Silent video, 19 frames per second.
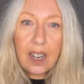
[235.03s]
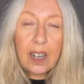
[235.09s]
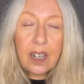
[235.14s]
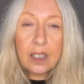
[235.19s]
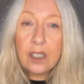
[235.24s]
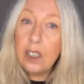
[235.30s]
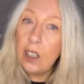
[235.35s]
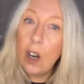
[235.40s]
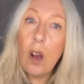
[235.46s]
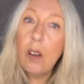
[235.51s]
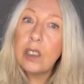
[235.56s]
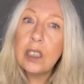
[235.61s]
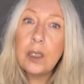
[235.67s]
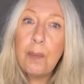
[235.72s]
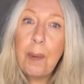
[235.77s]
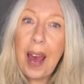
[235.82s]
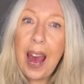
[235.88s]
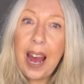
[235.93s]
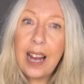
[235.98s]
not
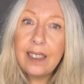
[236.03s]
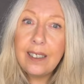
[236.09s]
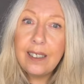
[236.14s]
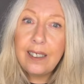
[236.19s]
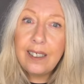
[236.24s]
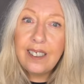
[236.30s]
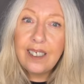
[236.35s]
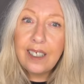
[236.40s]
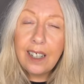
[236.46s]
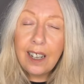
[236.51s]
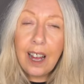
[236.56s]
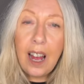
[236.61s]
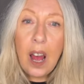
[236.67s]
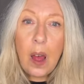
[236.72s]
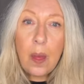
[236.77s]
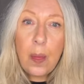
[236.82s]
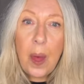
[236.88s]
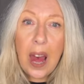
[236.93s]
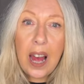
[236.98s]
spend,
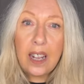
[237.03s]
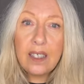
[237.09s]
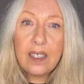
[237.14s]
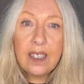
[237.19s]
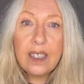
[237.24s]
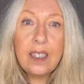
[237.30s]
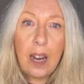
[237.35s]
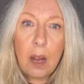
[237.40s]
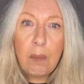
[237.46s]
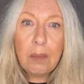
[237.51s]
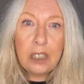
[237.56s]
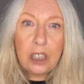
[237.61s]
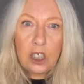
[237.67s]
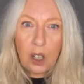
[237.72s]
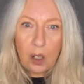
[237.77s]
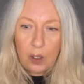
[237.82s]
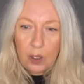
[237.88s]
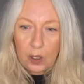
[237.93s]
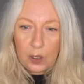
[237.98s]
then let me
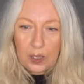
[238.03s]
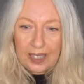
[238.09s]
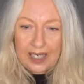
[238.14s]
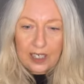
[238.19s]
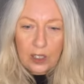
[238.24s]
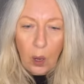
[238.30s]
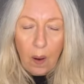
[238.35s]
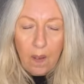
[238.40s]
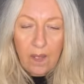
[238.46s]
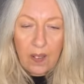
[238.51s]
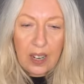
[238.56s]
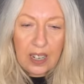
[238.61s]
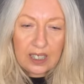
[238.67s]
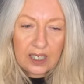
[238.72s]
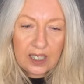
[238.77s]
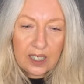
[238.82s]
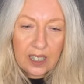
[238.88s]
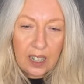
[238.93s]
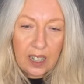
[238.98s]
show you these
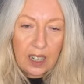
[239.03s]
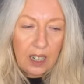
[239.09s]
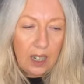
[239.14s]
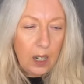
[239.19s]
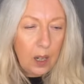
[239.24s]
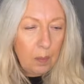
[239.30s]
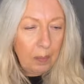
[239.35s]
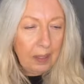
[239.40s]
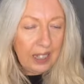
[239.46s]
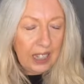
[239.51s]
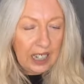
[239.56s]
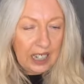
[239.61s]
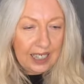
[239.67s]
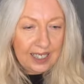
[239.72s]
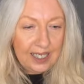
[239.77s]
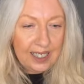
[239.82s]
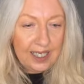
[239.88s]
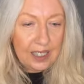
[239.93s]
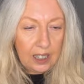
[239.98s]
offers
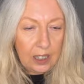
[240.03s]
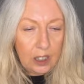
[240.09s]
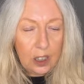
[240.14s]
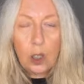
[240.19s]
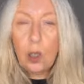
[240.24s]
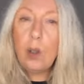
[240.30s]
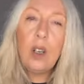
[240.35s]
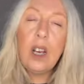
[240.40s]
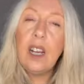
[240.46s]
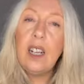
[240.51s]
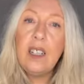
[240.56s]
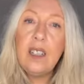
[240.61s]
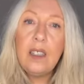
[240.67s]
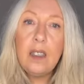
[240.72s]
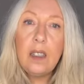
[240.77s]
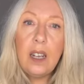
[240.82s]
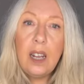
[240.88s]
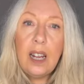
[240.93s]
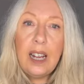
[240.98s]
because you
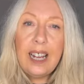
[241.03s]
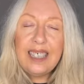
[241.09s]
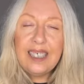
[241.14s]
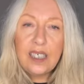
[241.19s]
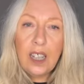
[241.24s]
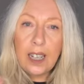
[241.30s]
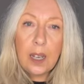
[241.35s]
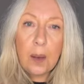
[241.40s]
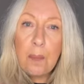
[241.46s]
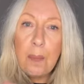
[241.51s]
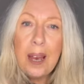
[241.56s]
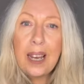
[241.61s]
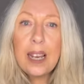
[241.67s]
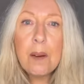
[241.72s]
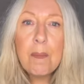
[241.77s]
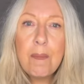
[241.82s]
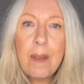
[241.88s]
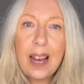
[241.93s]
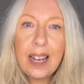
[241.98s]
can, it's like a pick
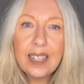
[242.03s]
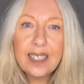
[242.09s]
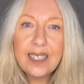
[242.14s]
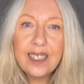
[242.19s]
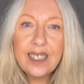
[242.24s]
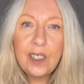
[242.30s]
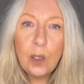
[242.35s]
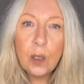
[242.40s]
and mix.